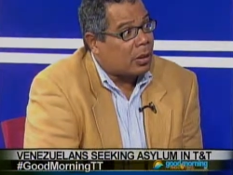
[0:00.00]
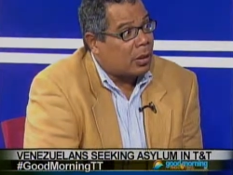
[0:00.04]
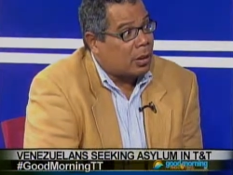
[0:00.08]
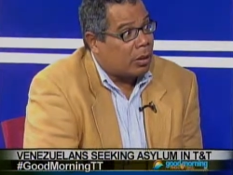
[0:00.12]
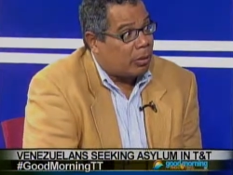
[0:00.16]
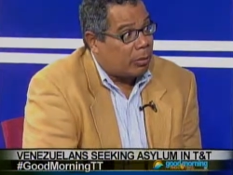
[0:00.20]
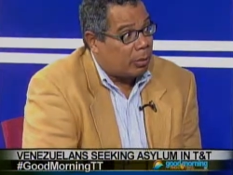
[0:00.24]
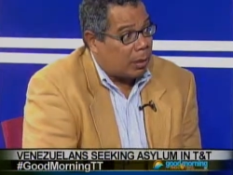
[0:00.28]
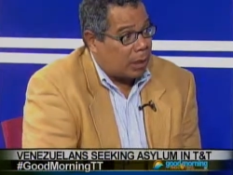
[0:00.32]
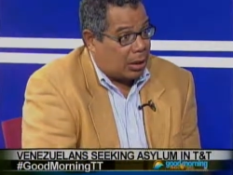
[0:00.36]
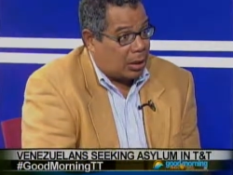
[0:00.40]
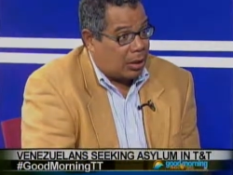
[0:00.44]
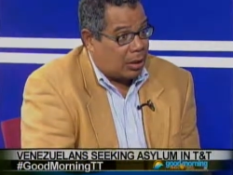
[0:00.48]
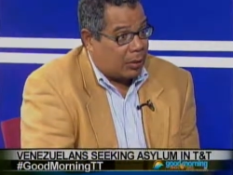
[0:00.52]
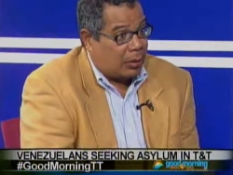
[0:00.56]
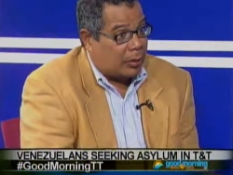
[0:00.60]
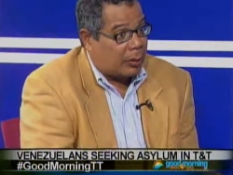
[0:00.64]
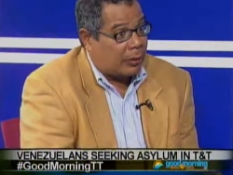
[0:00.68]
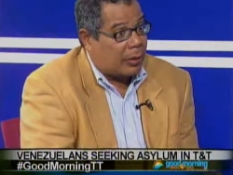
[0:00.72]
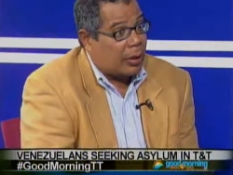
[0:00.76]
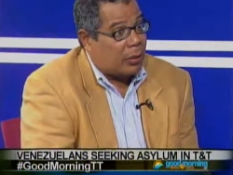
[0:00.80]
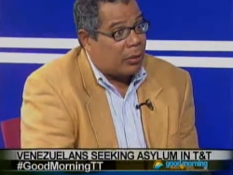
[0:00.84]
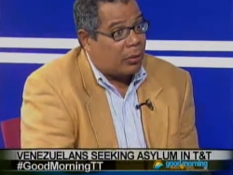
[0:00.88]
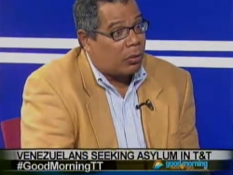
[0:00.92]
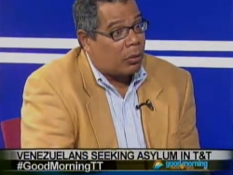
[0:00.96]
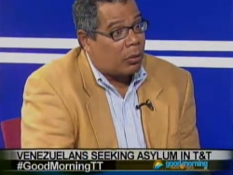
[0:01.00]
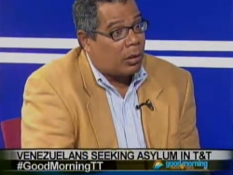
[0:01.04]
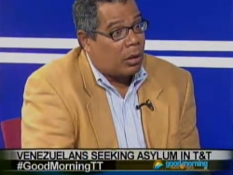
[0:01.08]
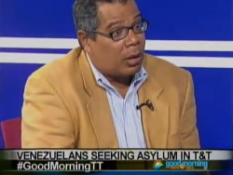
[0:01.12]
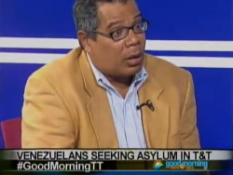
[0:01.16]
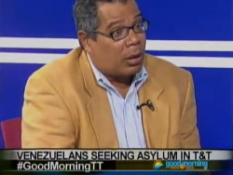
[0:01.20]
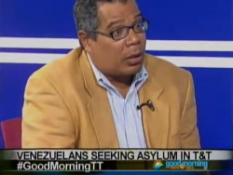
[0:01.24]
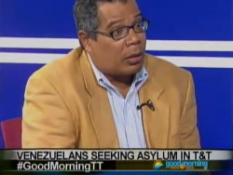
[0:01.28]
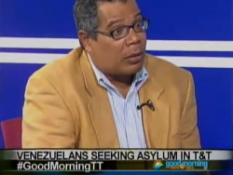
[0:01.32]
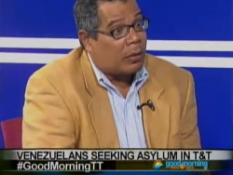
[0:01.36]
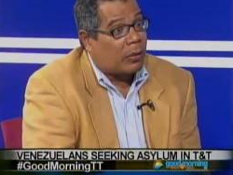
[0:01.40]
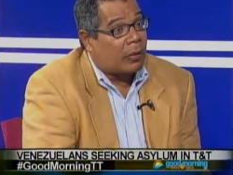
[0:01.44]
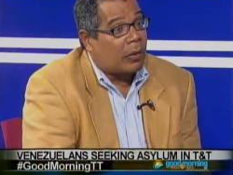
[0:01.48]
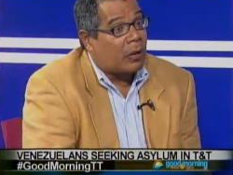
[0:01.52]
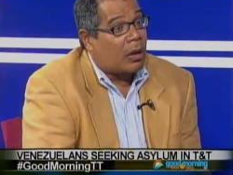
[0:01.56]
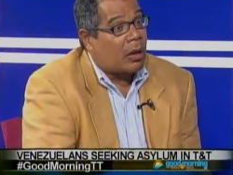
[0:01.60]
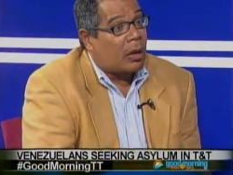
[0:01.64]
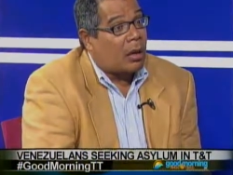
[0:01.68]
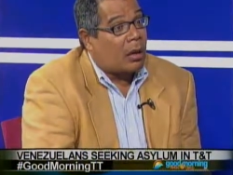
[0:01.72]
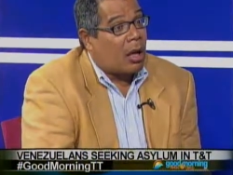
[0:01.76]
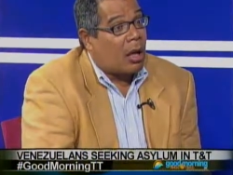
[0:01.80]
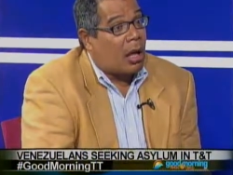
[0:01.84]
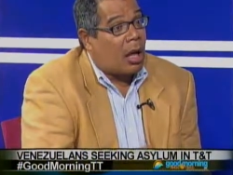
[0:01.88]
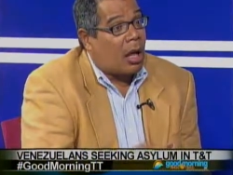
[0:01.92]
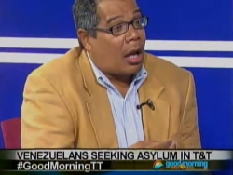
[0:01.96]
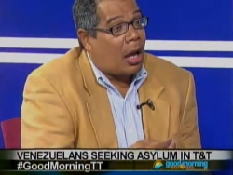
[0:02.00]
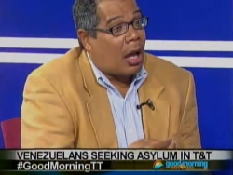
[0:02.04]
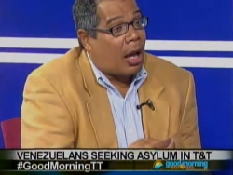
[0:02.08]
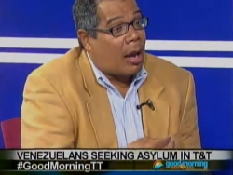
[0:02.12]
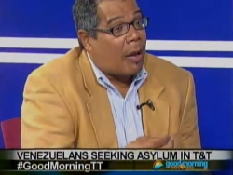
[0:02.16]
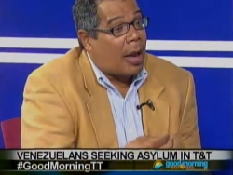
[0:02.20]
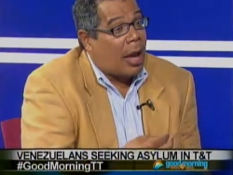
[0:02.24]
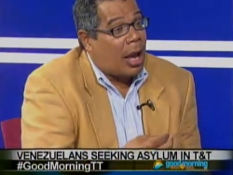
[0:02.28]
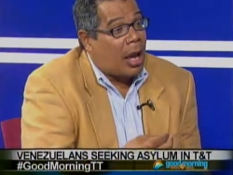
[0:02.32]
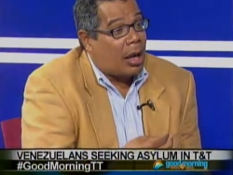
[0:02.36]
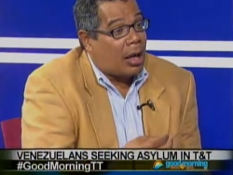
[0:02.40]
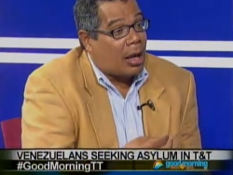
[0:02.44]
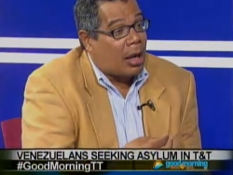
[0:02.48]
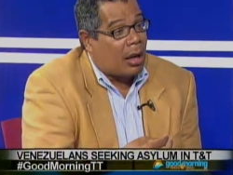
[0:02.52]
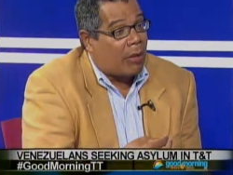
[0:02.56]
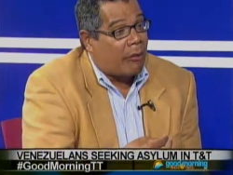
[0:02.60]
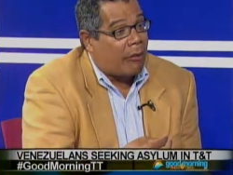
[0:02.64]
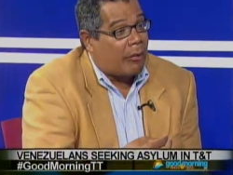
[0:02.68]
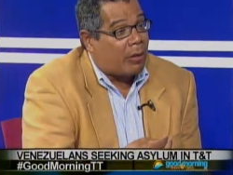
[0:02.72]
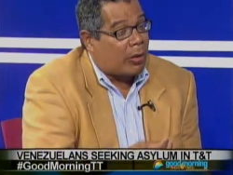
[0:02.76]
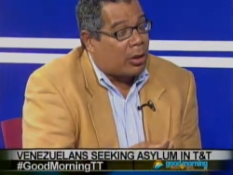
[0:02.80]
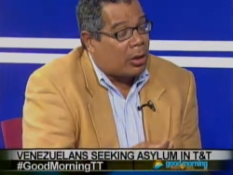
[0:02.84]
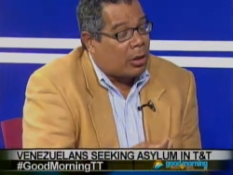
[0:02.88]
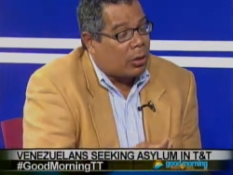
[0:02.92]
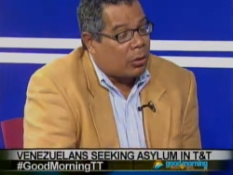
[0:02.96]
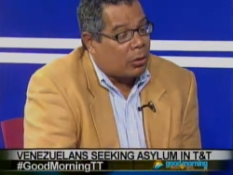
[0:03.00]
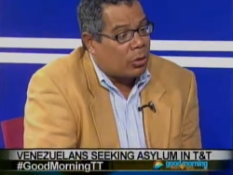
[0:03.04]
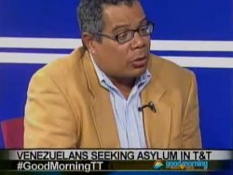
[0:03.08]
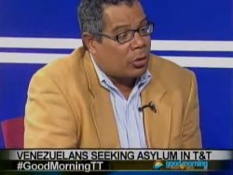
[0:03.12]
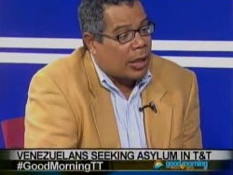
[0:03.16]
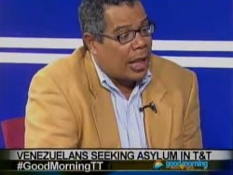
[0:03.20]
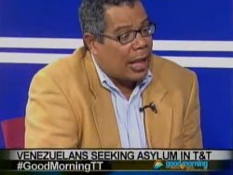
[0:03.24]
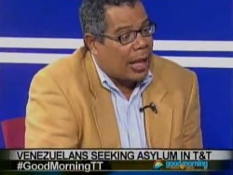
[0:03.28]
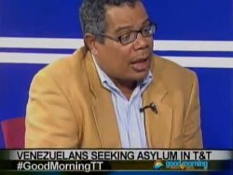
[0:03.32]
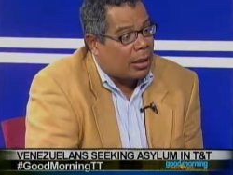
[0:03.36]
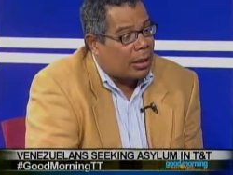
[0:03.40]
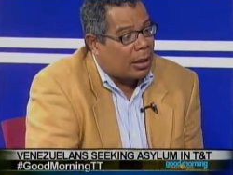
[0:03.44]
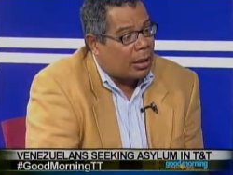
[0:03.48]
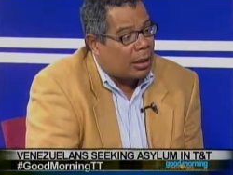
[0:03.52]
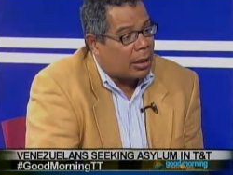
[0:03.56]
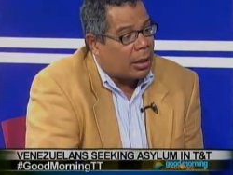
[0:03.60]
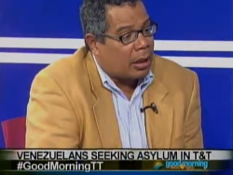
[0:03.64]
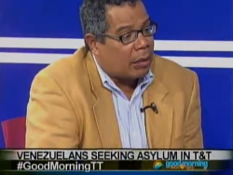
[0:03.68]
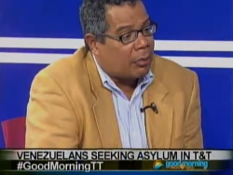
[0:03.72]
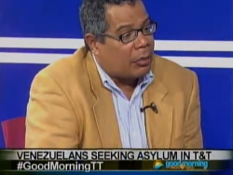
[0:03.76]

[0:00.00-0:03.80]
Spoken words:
because Venezuelans had a very huge handicap.